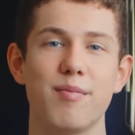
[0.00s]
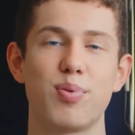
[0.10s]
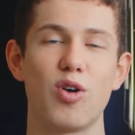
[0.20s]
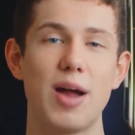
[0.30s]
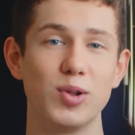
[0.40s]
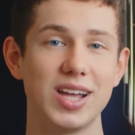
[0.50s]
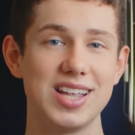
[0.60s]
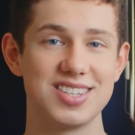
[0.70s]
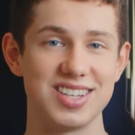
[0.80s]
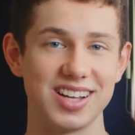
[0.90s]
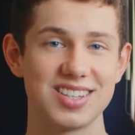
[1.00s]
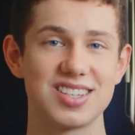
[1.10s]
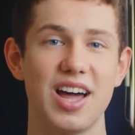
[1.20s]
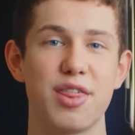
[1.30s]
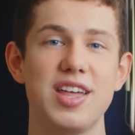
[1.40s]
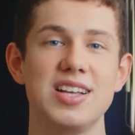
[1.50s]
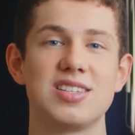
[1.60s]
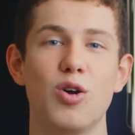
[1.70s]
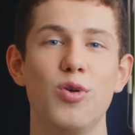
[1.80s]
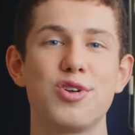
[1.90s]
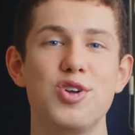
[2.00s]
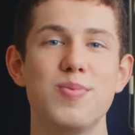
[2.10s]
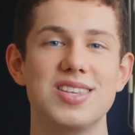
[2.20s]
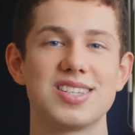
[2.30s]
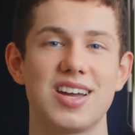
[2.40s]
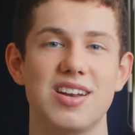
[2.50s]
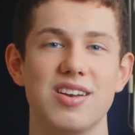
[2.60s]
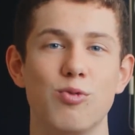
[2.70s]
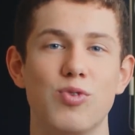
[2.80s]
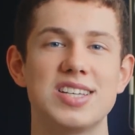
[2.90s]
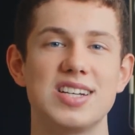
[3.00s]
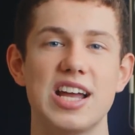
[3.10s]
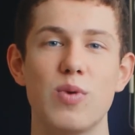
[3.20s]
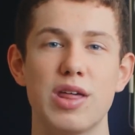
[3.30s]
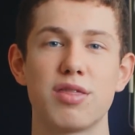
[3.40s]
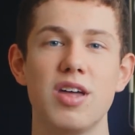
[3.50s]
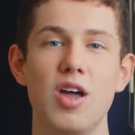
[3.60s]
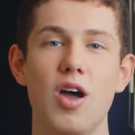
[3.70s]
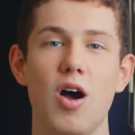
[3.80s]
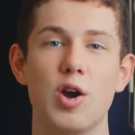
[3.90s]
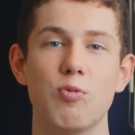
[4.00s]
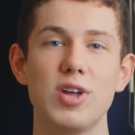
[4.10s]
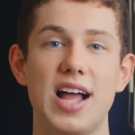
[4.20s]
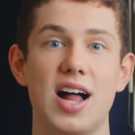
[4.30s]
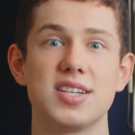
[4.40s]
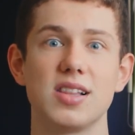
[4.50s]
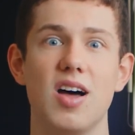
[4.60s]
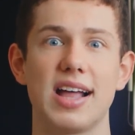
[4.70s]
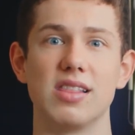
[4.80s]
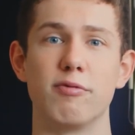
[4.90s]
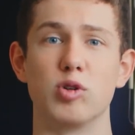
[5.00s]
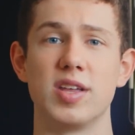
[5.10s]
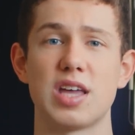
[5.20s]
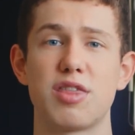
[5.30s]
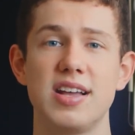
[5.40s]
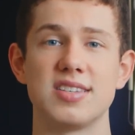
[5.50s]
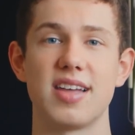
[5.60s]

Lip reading: primal instincts are things that all humans can resonate with on a really underlying level. These are things